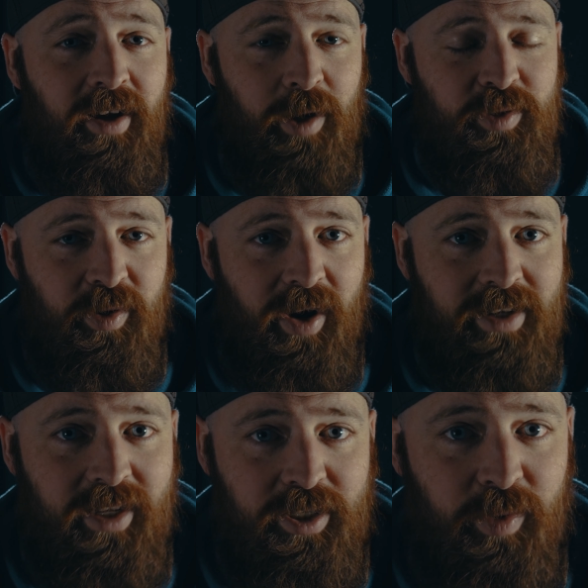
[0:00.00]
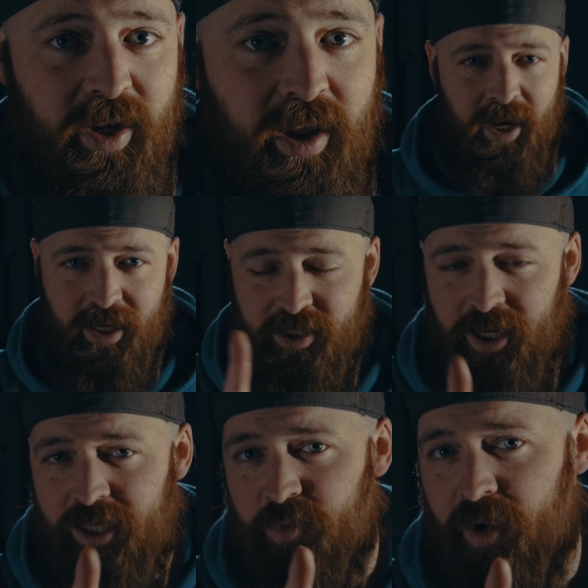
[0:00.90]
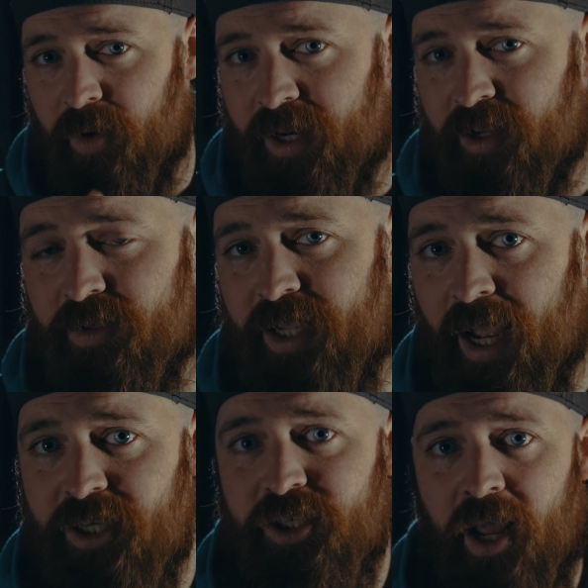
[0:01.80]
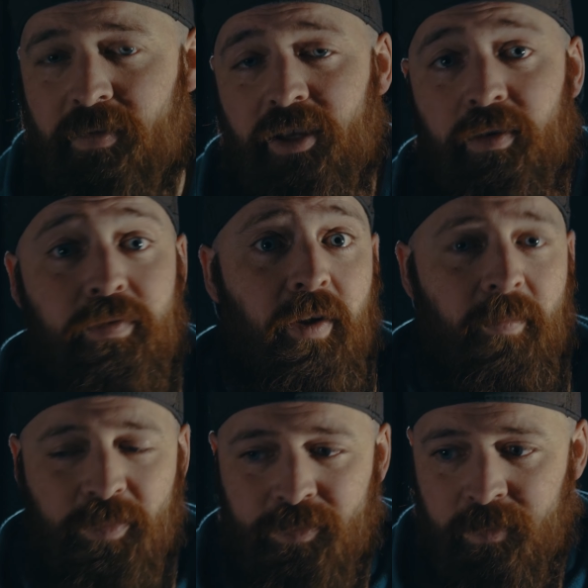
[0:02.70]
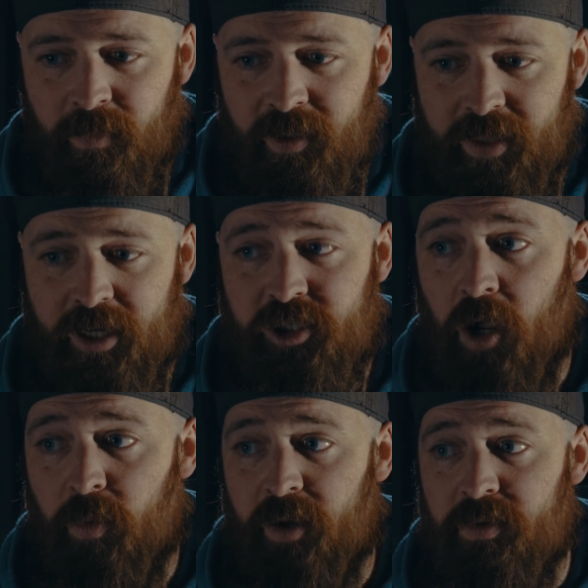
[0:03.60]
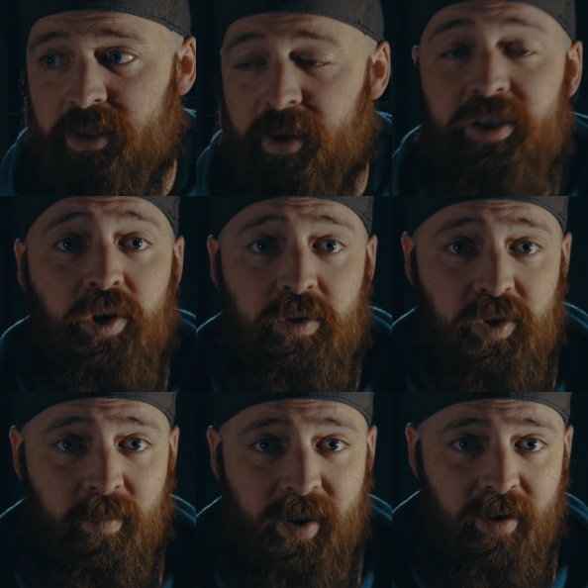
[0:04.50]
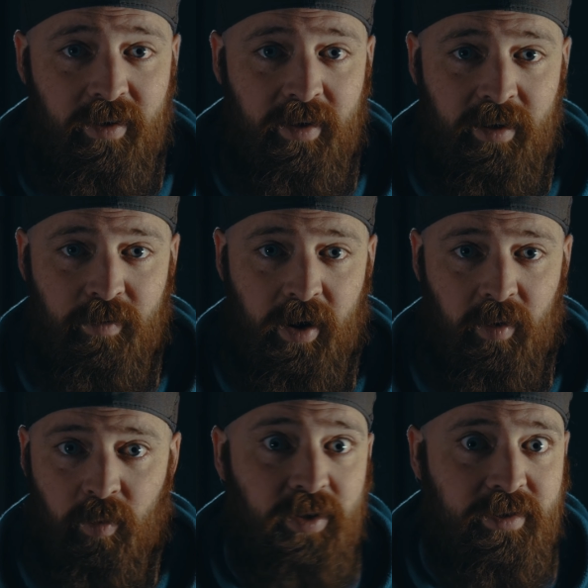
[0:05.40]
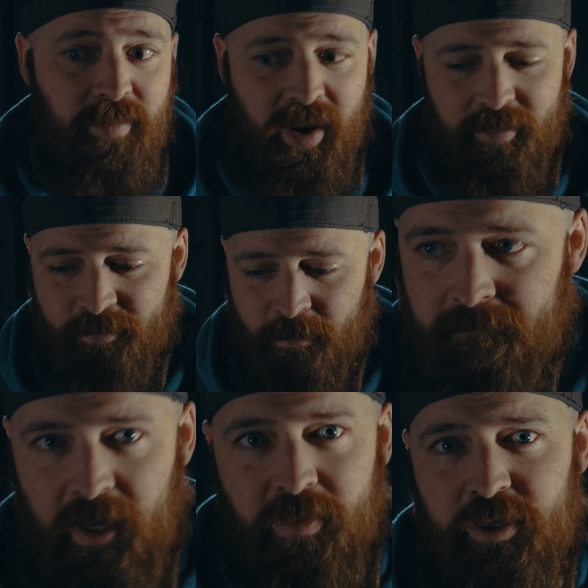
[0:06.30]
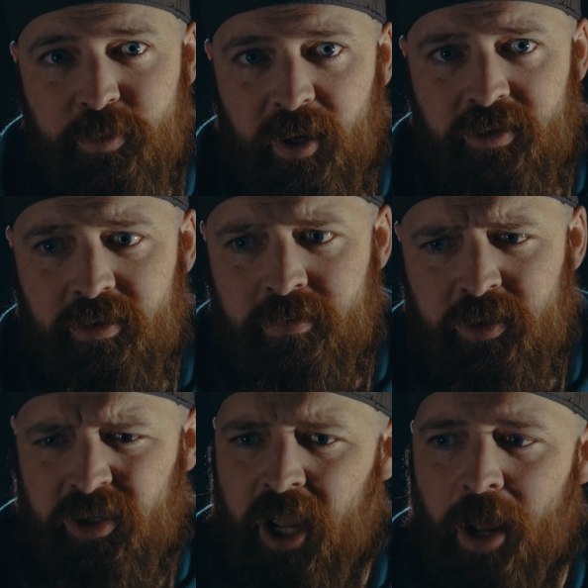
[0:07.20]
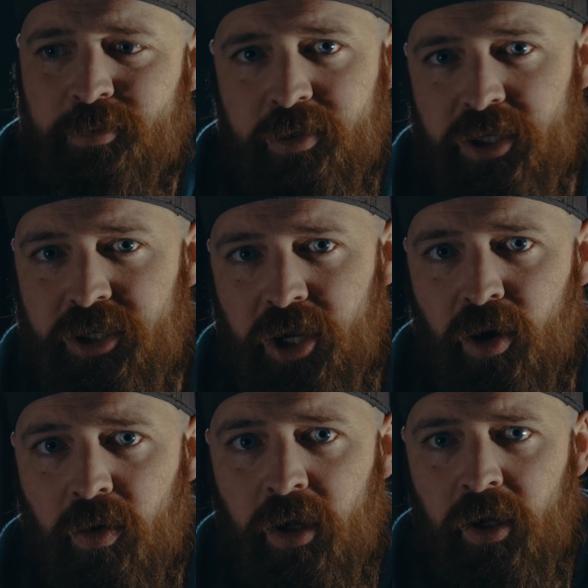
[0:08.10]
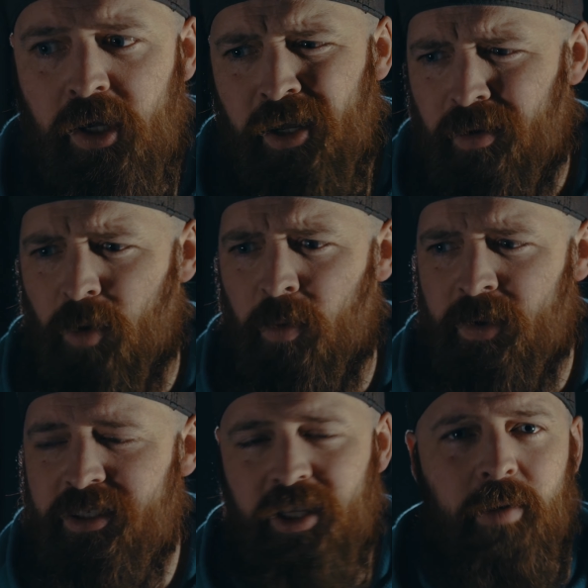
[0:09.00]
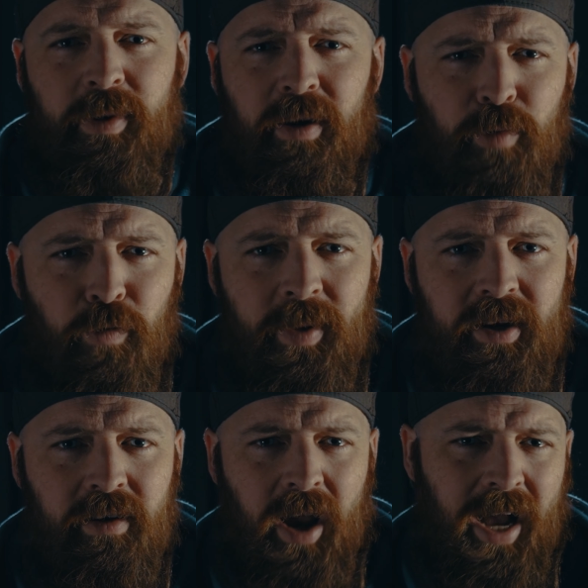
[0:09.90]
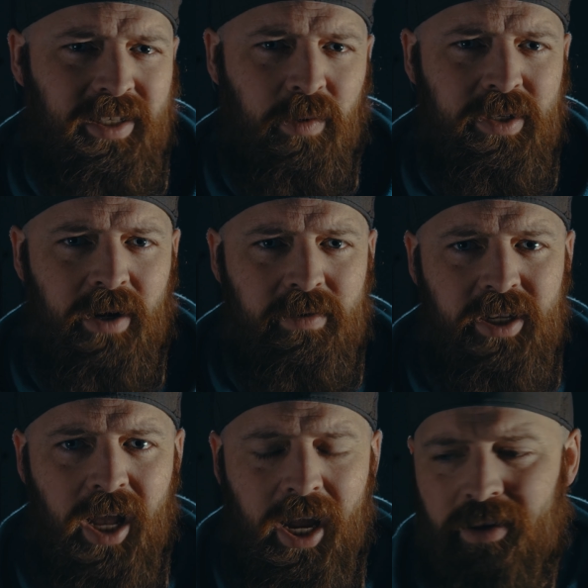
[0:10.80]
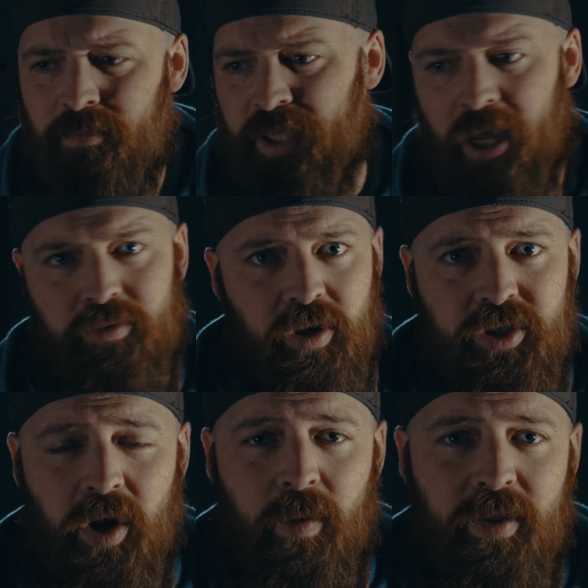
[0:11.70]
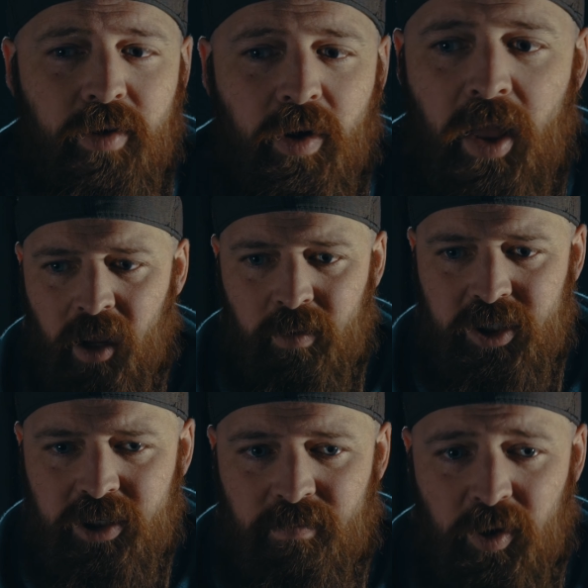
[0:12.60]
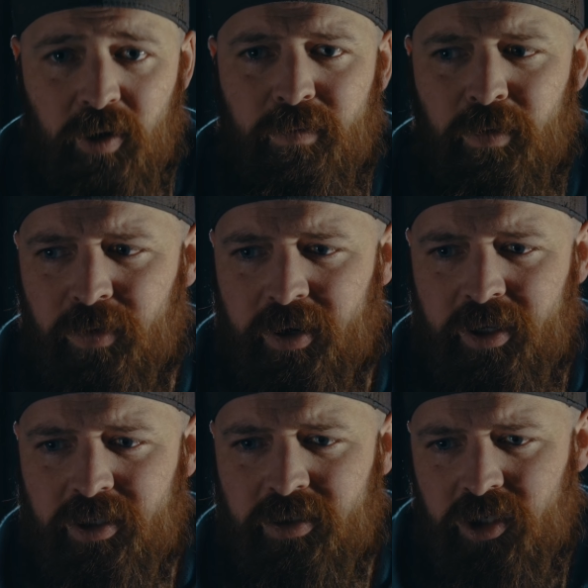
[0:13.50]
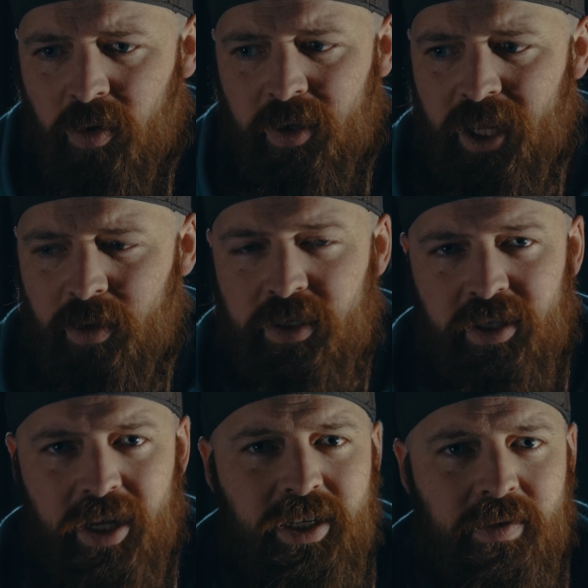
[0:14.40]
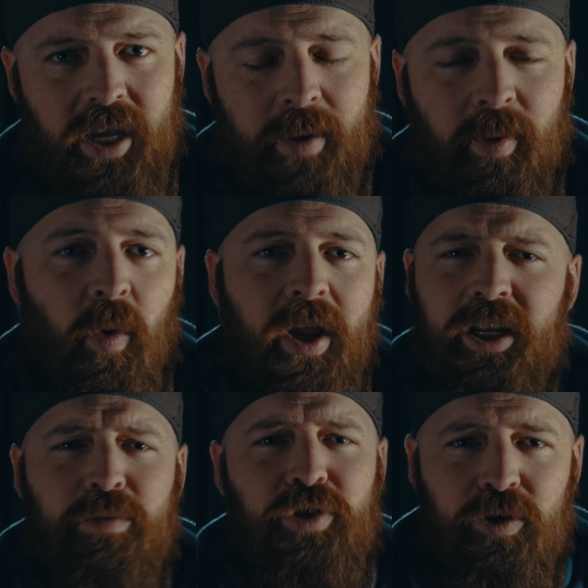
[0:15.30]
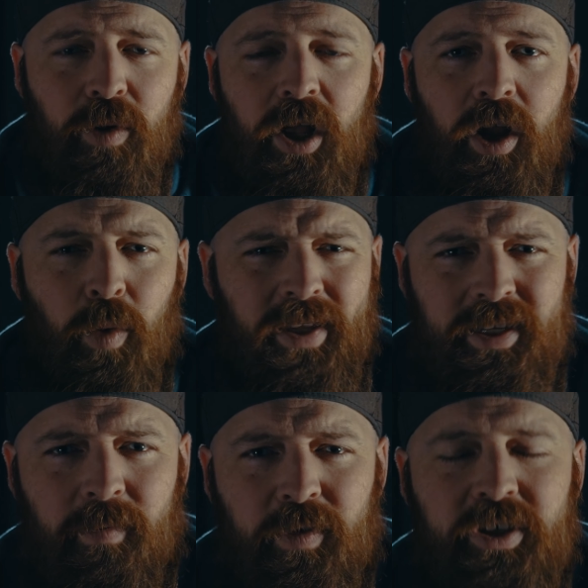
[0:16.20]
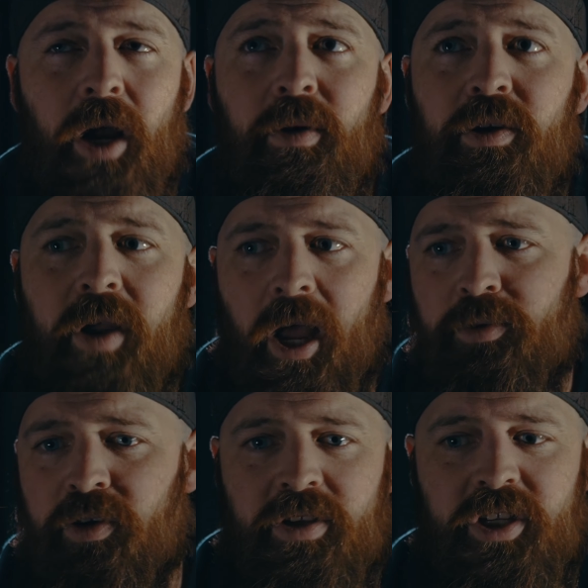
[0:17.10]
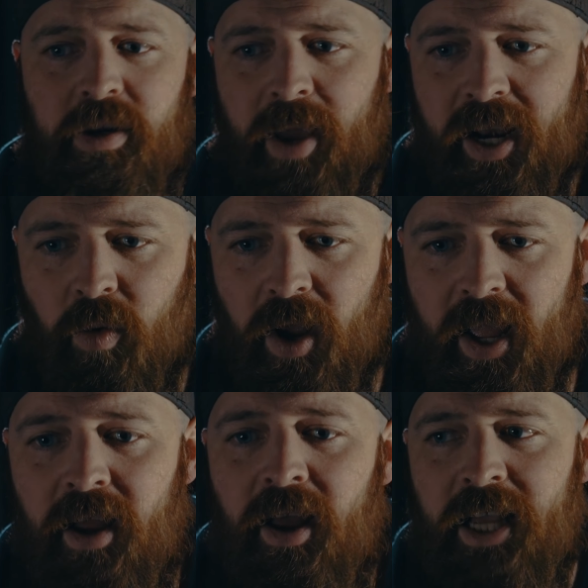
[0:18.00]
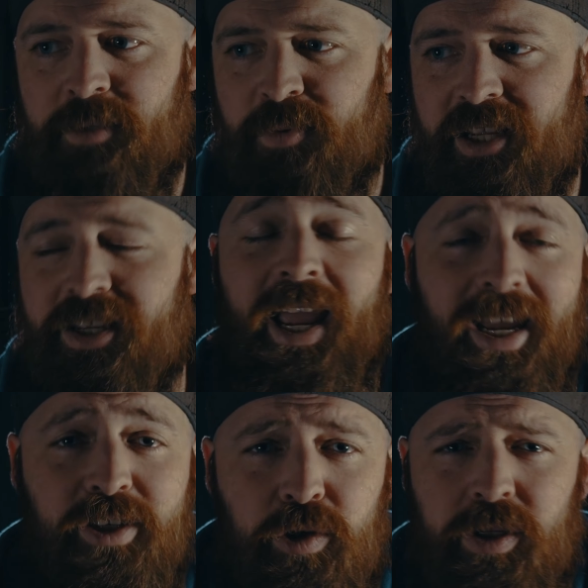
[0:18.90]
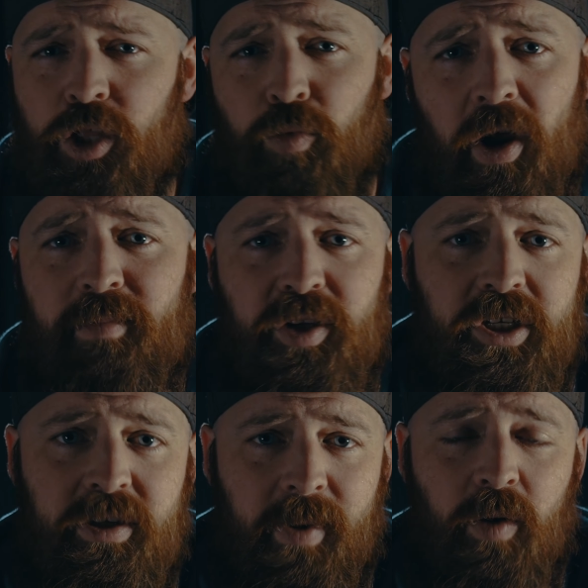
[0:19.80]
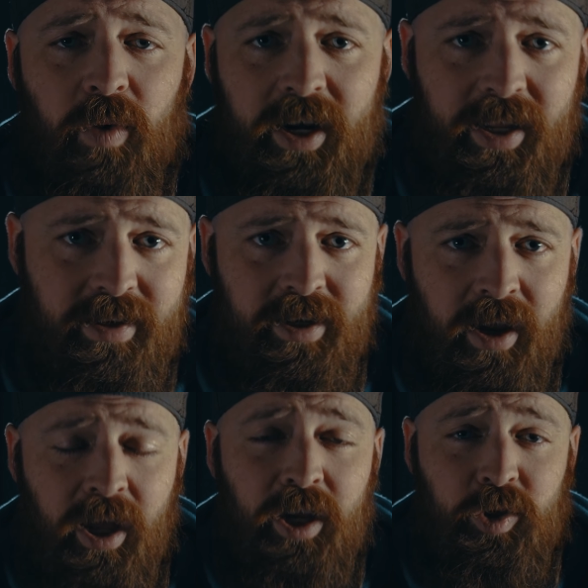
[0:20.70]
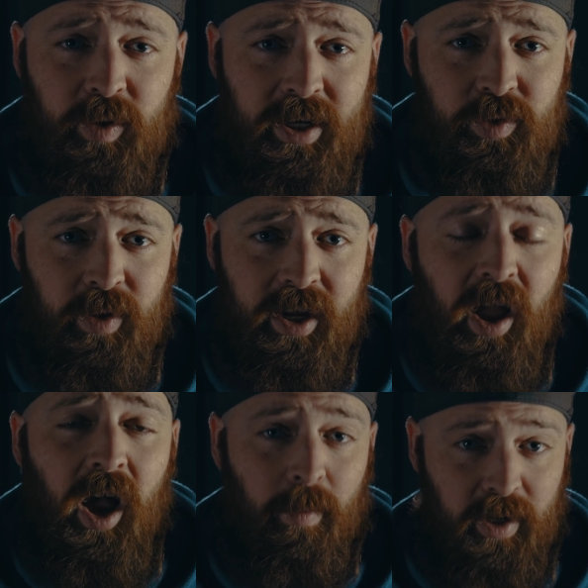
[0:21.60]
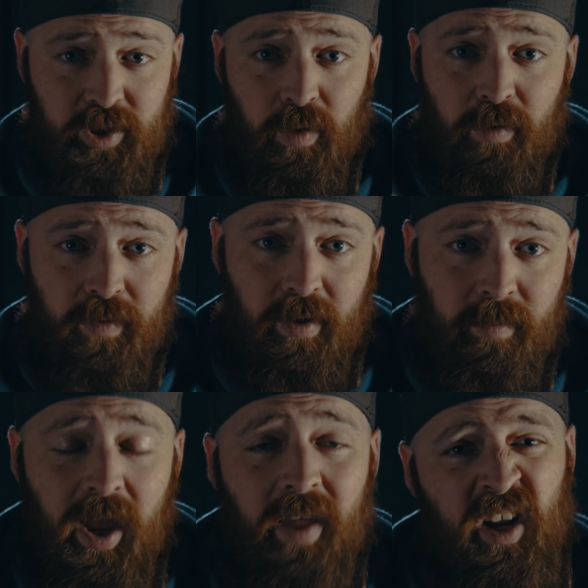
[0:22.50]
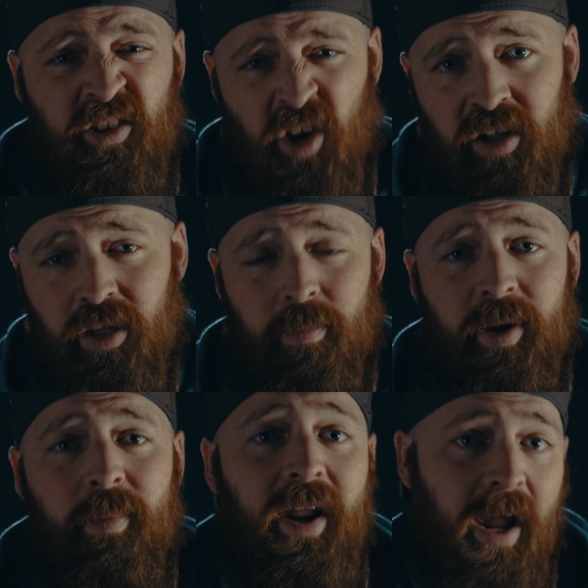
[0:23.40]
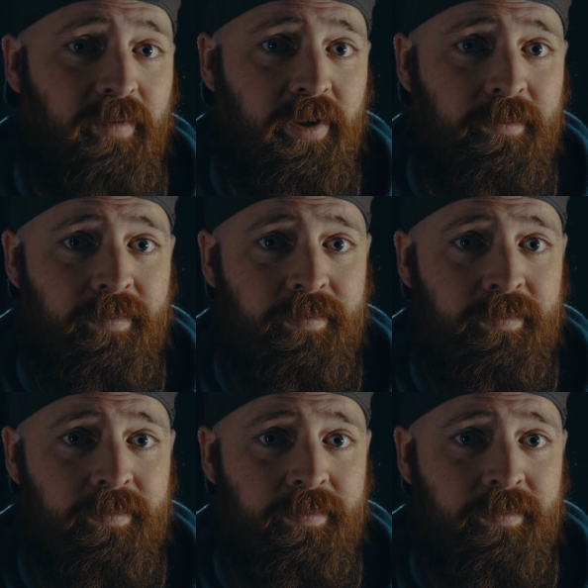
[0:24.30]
I'll see you guys next week. And actually next week what I do is I actually have a little film that I shot when it was a big snowstorm here, right in Wilton, Maine. Nothing special, just capturing the snow moments, a little bit of movement as I was outside, plow trucks going through. It was just beautiful footage and showing that it was nice outside. But what can you do with that type of footage? How can you capture it in a cinematic way that's pleasing and choosing the right music to make it what it is? So next week, I'm gonna show the film and then I'll talk a little bit about after.